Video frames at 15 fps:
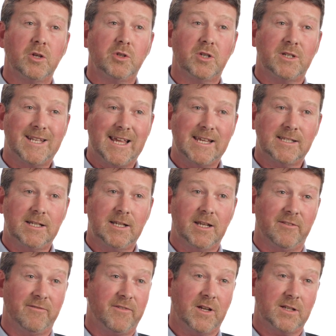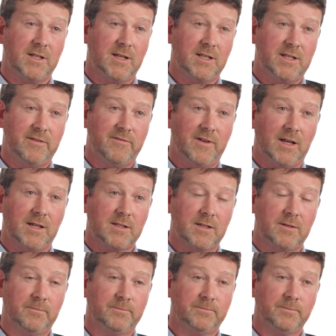to testing and fixing defects.